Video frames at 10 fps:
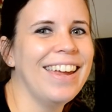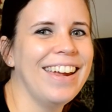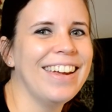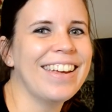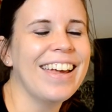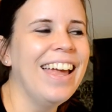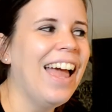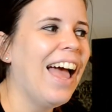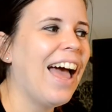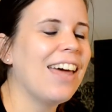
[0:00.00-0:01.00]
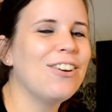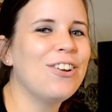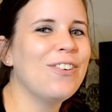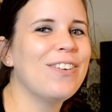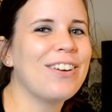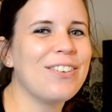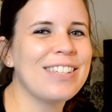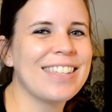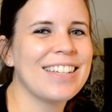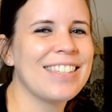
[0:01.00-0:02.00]
like, I don't know what I
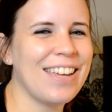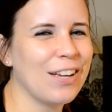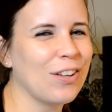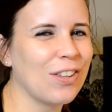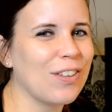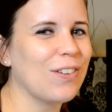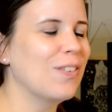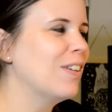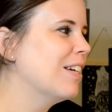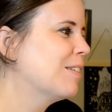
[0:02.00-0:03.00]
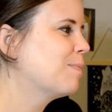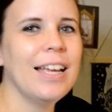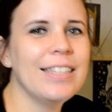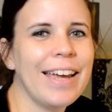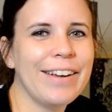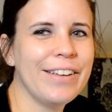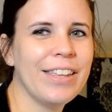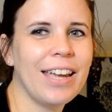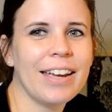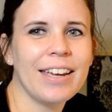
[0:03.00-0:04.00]
always like to include. And
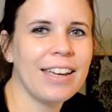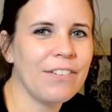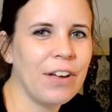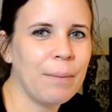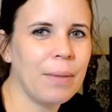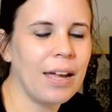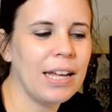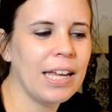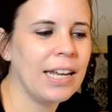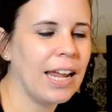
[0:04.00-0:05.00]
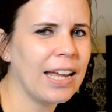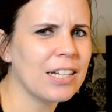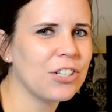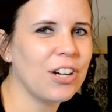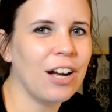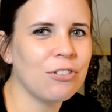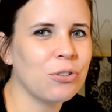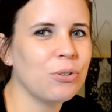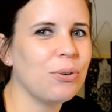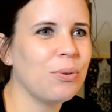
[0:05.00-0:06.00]
technically, I could give him like an aunt or
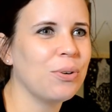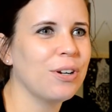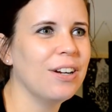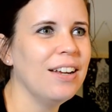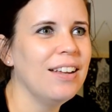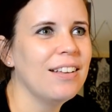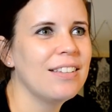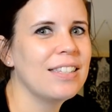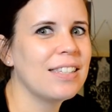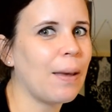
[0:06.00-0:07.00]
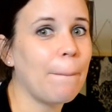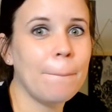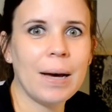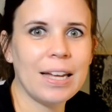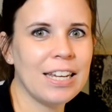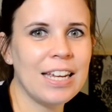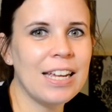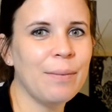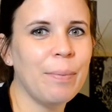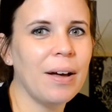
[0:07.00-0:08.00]
uncle or
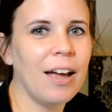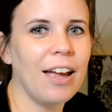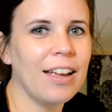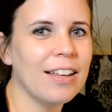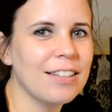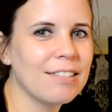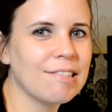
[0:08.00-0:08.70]
somebody, but.